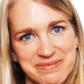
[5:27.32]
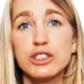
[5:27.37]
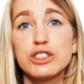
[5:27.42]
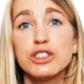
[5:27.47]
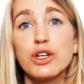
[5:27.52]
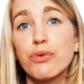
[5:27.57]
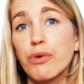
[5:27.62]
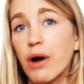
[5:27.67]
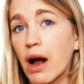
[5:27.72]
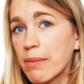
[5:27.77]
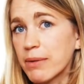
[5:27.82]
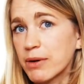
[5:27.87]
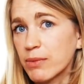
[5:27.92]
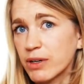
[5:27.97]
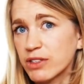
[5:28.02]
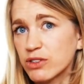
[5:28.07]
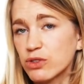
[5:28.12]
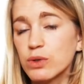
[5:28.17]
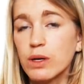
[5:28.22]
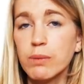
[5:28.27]
So Robin
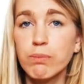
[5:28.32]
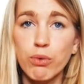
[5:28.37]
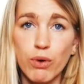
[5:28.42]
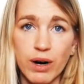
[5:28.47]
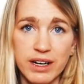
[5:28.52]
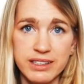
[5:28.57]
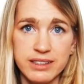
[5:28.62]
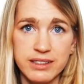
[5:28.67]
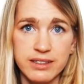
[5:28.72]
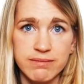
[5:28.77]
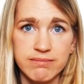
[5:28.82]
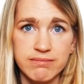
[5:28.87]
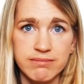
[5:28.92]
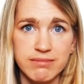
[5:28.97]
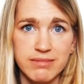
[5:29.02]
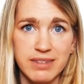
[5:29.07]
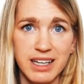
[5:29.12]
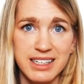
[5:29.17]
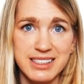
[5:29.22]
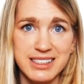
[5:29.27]
went to a boîte
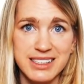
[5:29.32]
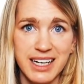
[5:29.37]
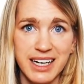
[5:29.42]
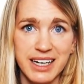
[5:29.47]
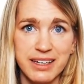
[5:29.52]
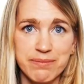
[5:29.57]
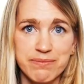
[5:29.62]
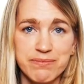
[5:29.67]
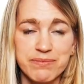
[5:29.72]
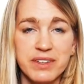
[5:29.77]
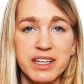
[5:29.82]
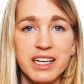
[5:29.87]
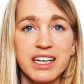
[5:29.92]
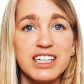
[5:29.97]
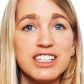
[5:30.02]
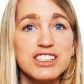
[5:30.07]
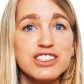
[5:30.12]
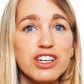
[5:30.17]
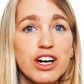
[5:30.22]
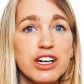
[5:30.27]
last night.
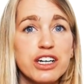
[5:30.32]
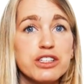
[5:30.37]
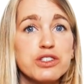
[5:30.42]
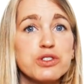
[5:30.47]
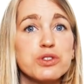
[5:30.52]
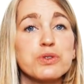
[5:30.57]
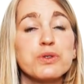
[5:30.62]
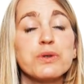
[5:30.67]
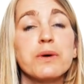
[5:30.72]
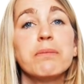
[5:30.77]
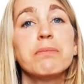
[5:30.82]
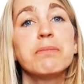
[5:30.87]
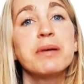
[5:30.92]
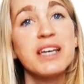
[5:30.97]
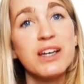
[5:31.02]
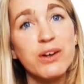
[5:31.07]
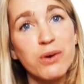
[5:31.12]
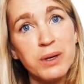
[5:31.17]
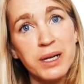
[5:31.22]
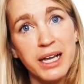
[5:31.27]
He started to
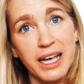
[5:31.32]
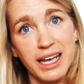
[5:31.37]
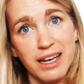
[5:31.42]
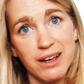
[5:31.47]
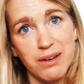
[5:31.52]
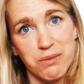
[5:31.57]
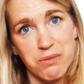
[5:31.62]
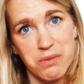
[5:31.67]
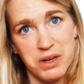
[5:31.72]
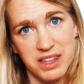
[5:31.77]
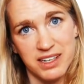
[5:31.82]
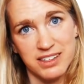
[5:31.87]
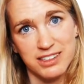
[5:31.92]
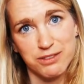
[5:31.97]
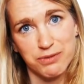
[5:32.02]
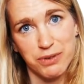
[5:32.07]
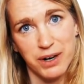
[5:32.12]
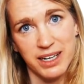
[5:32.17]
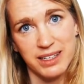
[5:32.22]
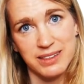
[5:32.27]
picoler with
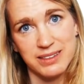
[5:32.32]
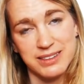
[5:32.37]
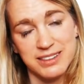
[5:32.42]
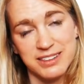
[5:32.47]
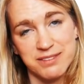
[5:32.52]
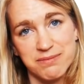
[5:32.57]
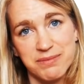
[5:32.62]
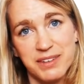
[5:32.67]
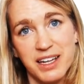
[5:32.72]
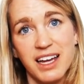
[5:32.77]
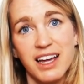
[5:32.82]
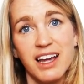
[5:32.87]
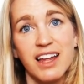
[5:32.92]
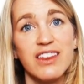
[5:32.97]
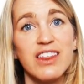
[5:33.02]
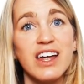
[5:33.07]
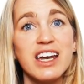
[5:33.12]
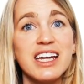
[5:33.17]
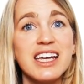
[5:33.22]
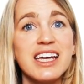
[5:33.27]
his friends.
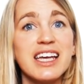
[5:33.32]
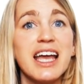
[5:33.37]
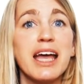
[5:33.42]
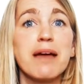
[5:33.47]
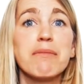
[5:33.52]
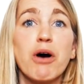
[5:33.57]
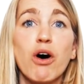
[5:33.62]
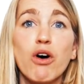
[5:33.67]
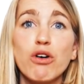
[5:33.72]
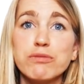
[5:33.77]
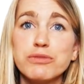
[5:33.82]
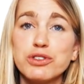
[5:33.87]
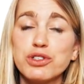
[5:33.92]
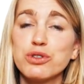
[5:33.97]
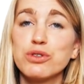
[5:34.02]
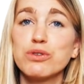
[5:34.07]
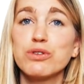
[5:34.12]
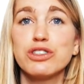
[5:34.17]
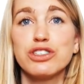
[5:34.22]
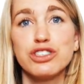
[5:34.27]
Then he came home
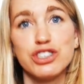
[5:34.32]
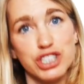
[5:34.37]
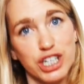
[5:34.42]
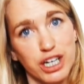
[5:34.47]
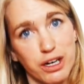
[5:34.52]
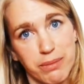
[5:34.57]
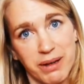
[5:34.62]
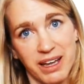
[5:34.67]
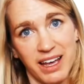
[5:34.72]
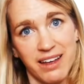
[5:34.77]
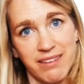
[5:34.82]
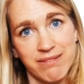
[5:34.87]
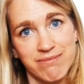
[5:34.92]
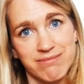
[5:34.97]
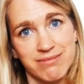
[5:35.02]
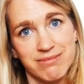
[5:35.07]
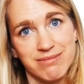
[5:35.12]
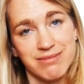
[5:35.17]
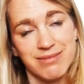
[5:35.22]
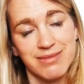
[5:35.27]
to gerber.
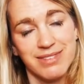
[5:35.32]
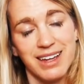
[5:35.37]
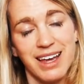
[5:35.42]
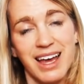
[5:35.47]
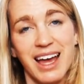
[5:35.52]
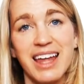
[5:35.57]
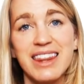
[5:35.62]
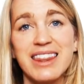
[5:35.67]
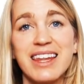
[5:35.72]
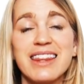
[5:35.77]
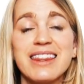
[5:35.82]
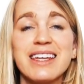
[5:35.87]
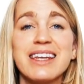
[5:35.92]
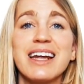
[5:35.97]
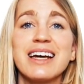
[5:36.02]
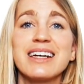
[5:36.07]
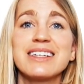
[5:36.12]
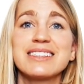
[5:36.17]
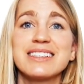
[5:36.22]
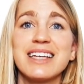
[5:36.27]
And then the
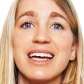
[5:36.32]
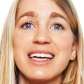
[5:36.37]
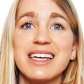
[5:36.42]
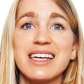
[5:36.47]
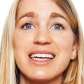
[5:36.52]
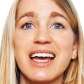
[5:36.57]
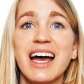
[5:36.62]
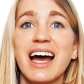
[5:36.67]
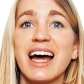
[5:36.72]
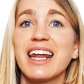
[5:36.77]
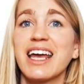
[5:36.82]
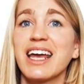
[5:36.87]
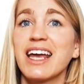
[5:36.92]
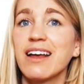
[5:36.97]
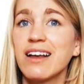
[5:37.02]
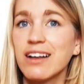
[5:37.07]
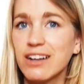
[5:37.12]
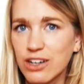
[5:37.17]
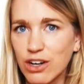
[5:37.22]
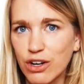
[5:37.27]
next day he had
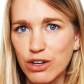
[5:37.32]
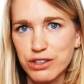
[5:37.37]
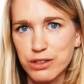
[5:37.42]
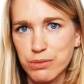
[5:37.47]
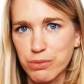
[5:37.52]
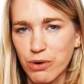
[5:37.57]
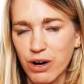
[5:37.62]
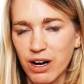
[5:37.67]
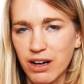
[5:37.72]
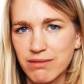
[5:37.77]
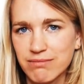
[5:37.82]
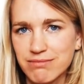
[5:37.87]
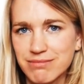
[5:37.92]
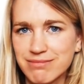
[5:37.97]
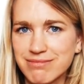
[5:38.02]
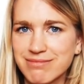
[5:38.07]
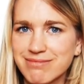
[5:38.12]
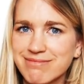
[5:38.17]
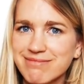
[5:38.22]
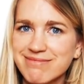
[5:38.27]
a gueule de bois.
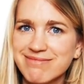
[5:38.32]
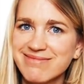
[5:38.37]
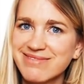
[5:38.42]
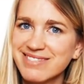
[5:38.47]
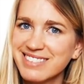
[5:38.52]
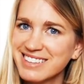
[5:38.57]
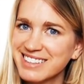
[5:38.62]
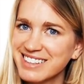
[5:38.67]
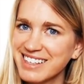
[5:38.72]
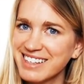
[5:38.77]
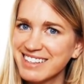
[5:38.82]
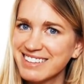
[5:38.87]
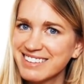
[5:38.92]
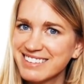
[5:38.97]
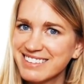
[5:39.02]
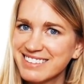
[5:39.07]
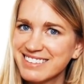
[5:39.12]
See?